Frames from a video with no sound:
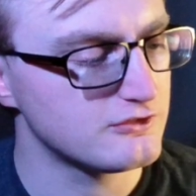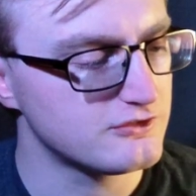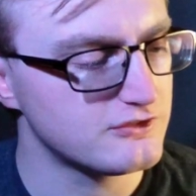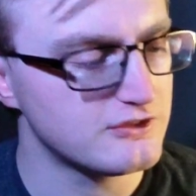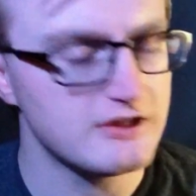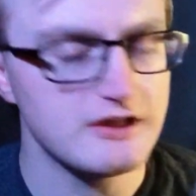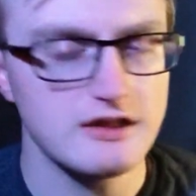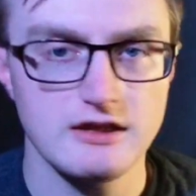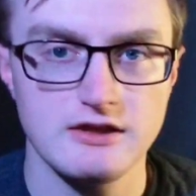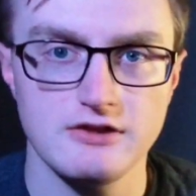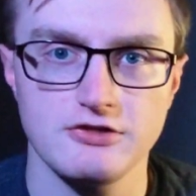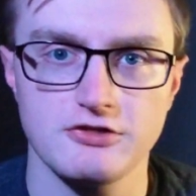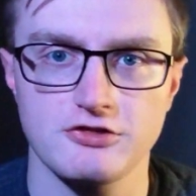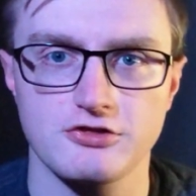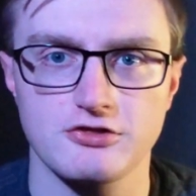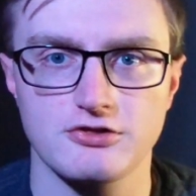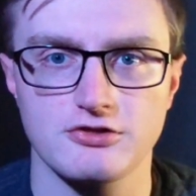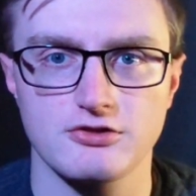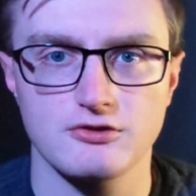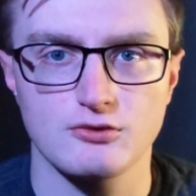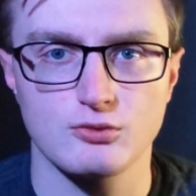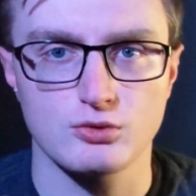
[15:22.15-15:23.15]

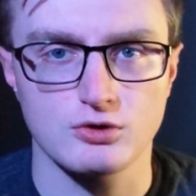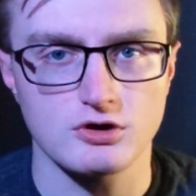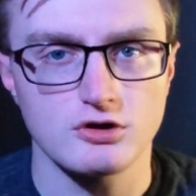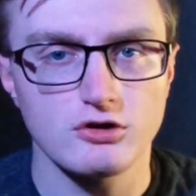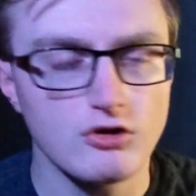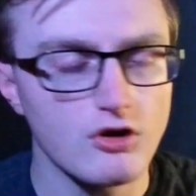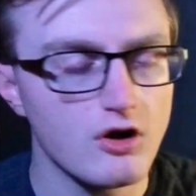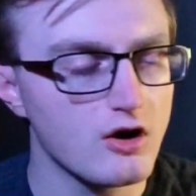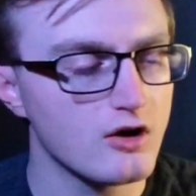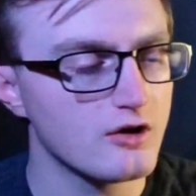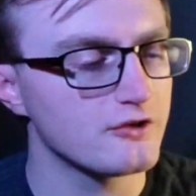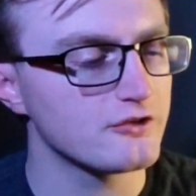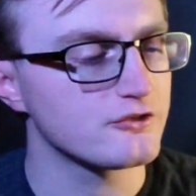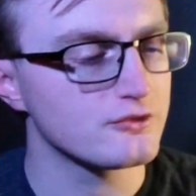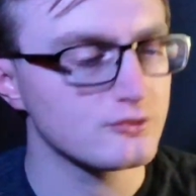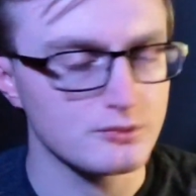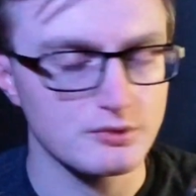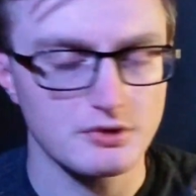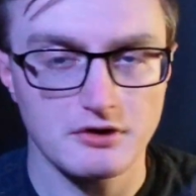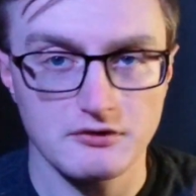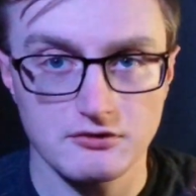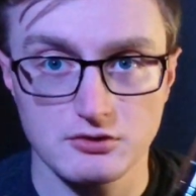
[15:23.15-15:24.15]
teeth or claws
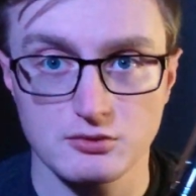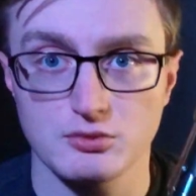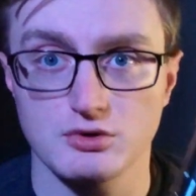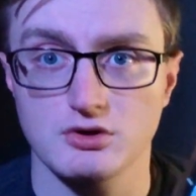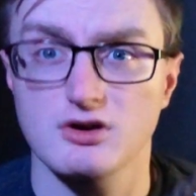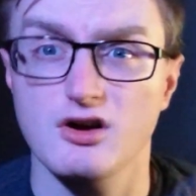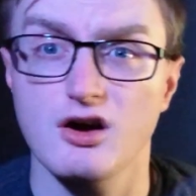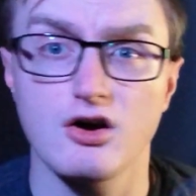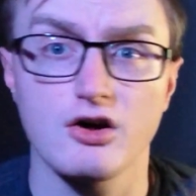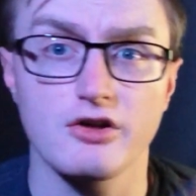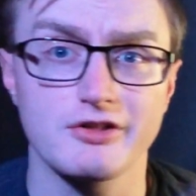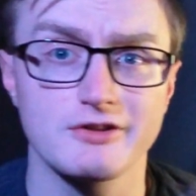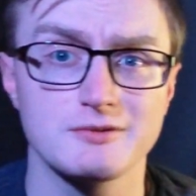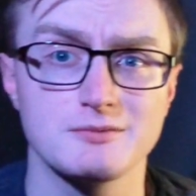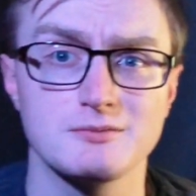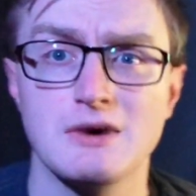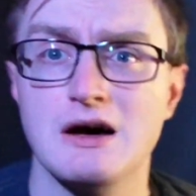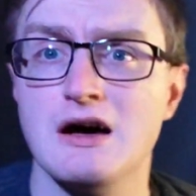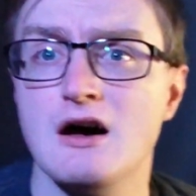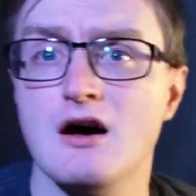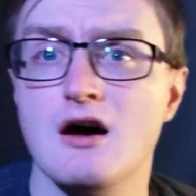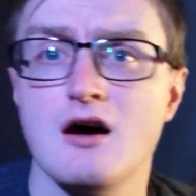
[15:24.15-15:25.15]
or whatever you want to call them,